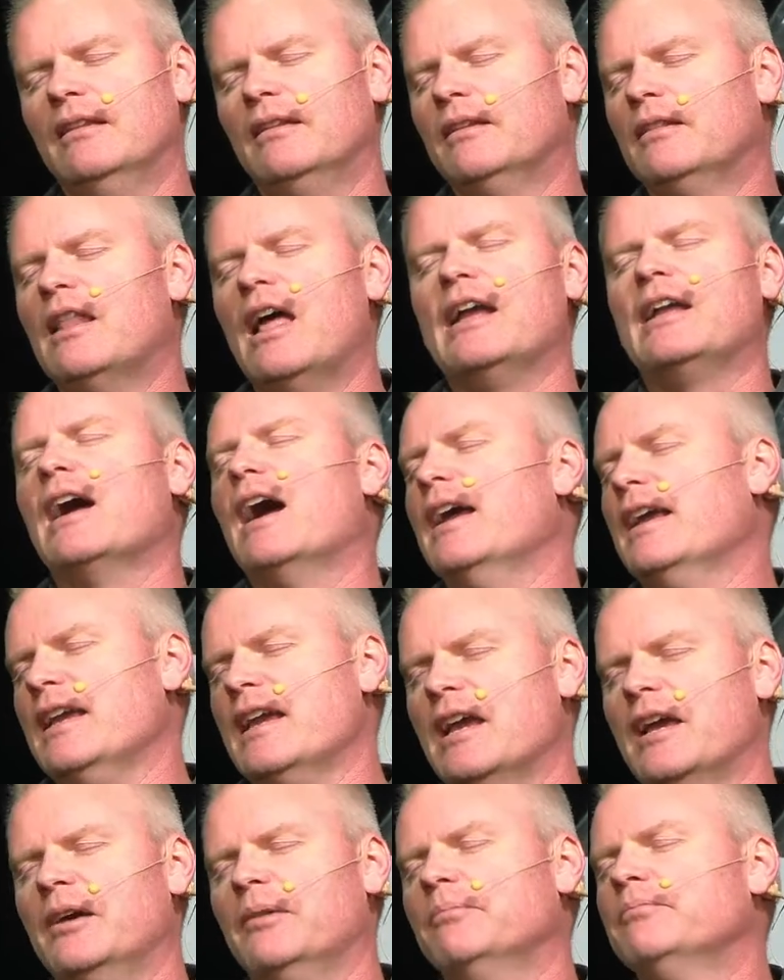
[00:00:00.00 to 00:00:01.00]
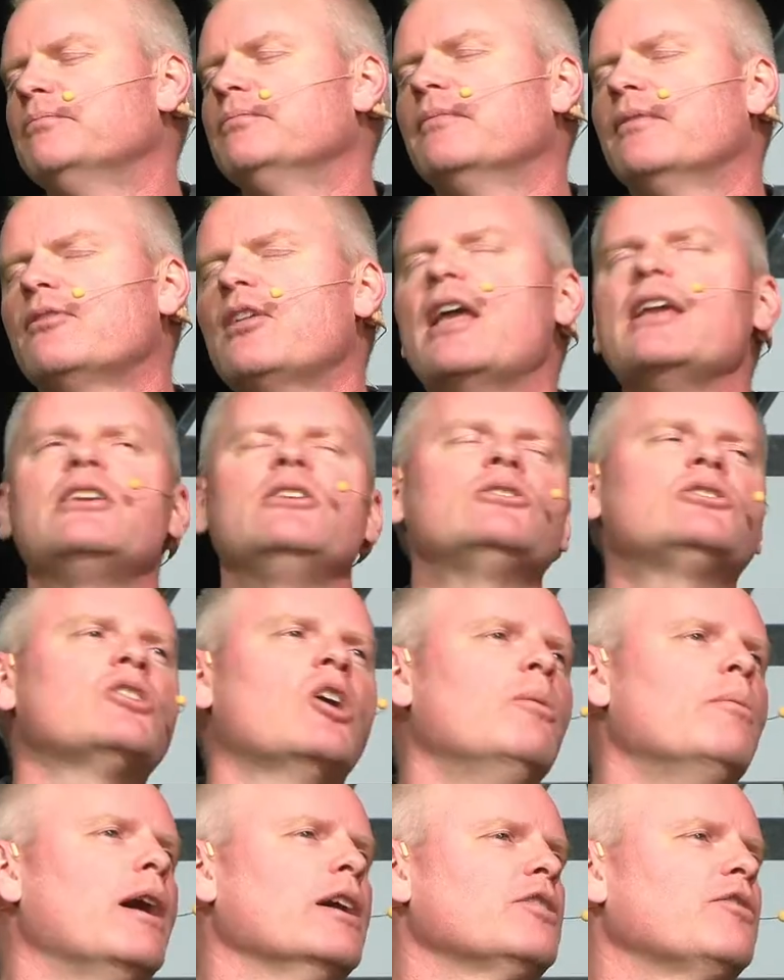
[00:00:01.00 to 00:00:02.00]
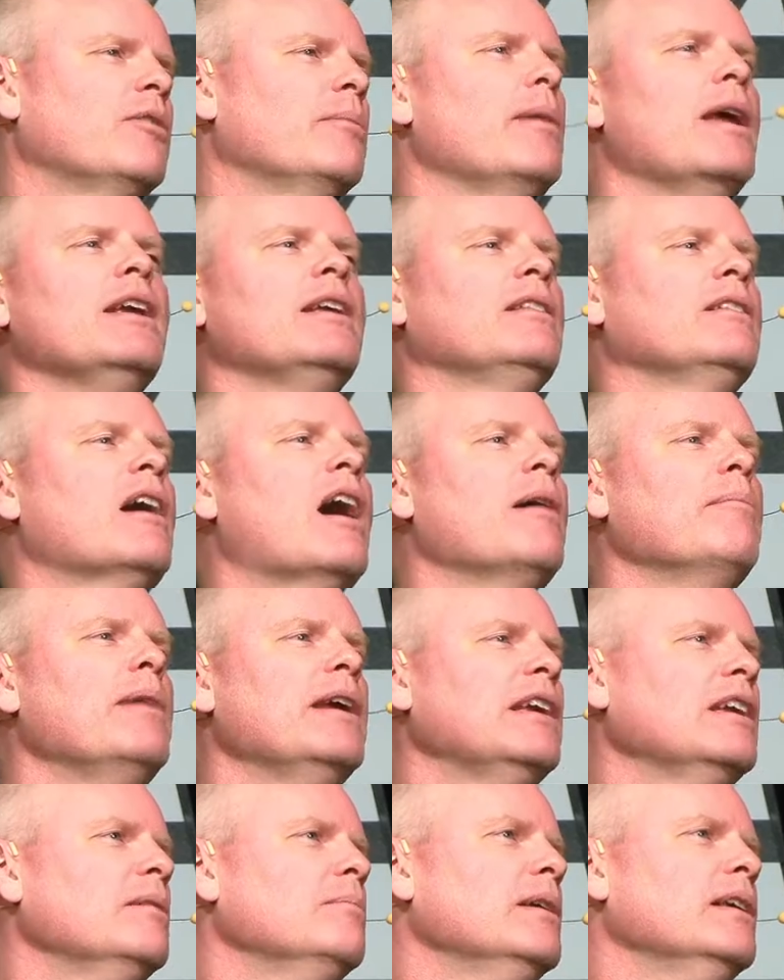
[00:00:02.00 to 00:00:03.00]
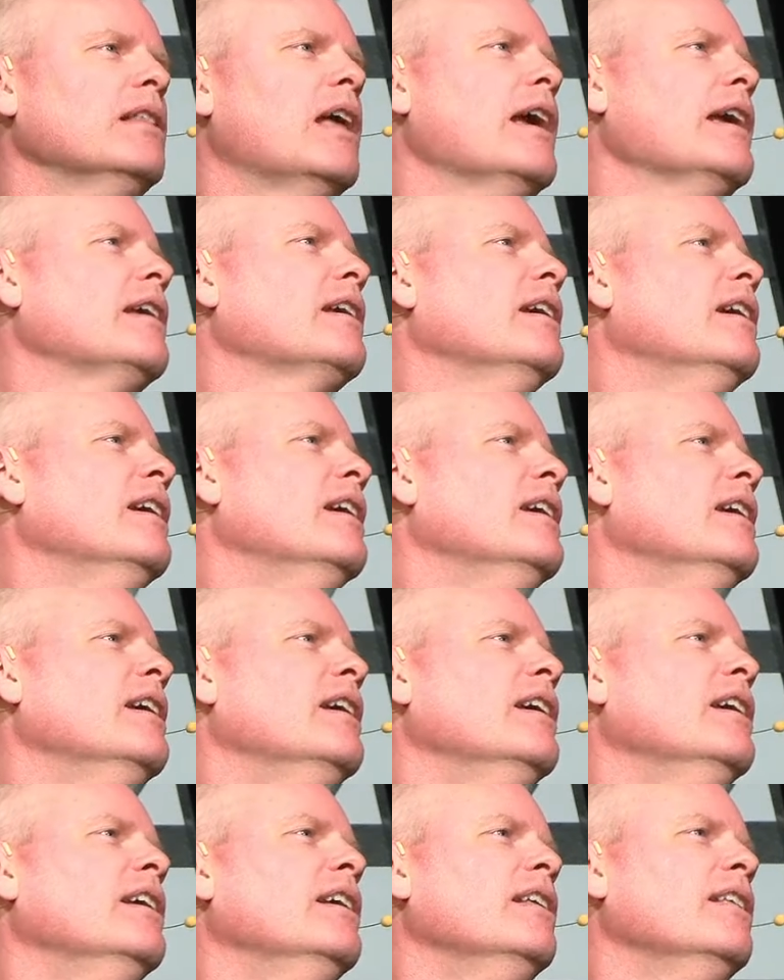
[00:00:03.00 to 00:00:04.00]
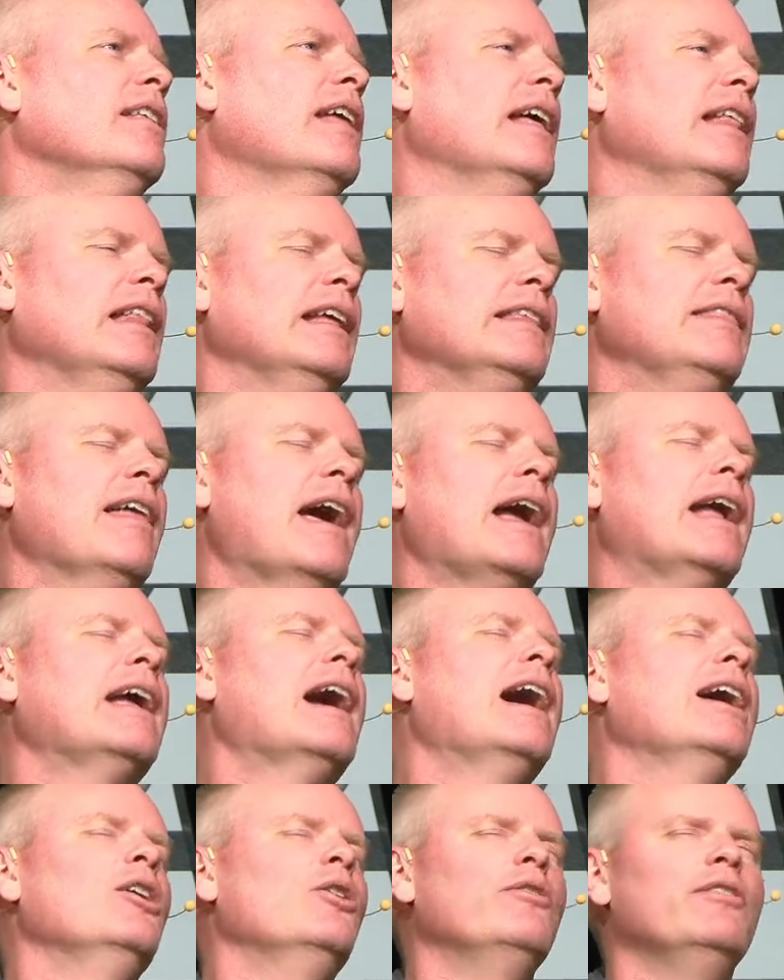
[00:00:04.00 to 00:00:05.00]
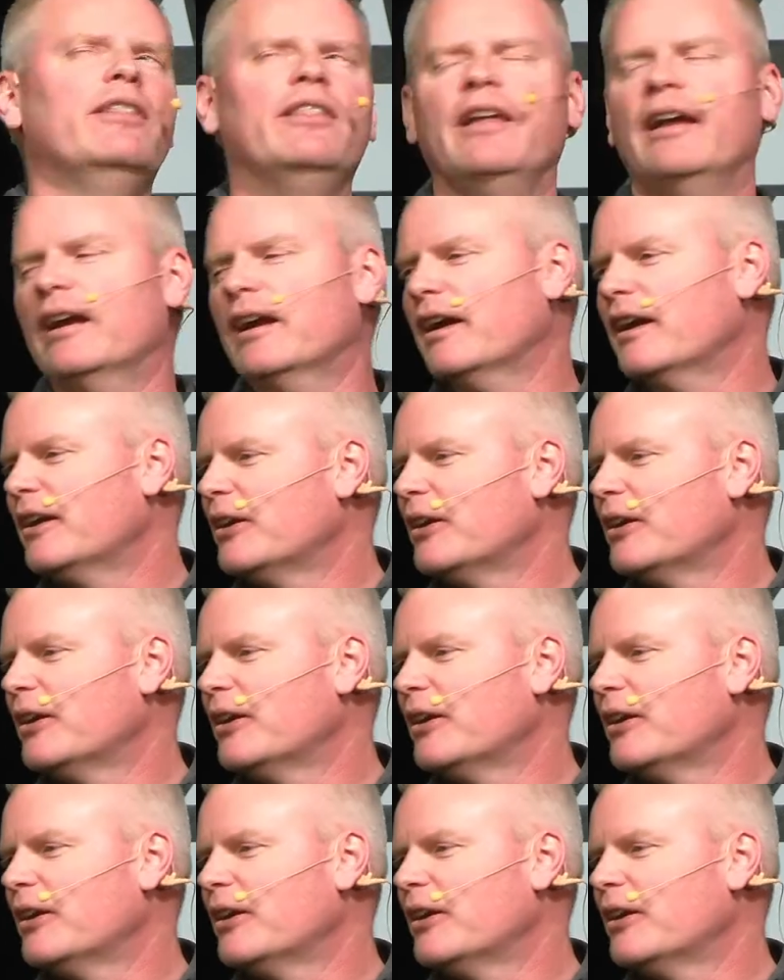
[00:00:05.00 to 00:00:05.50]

like I am. Thank you so much for make, not making me like, like that guy over there,